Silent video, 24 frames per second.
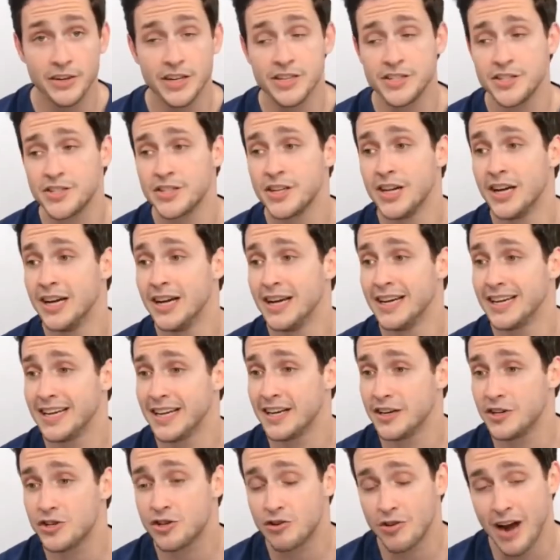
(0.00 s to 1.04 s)
of us
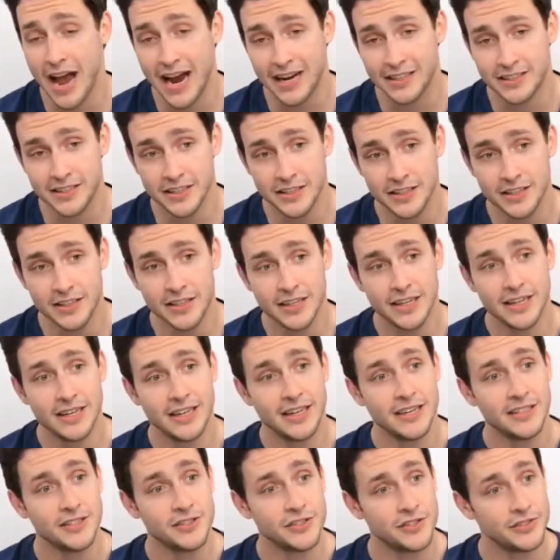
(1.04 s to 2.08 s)
get attracted
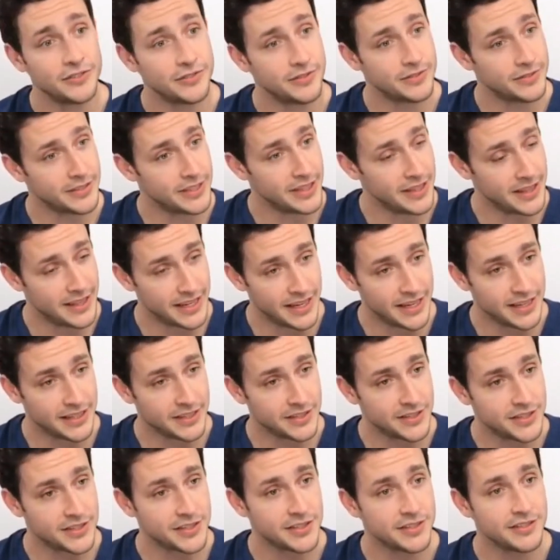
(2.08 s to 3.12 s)
to
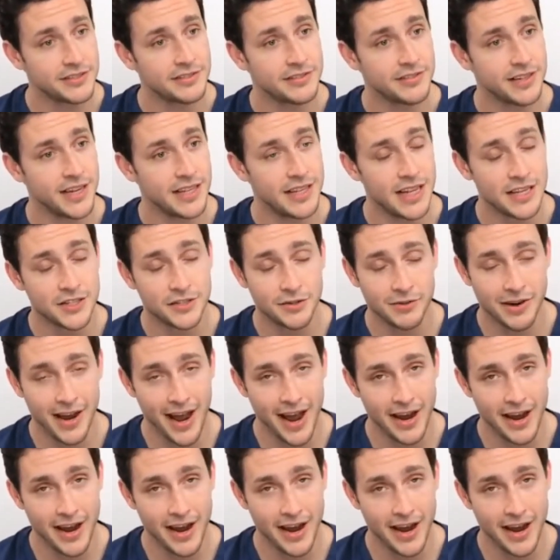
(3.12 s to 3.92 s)
things and that's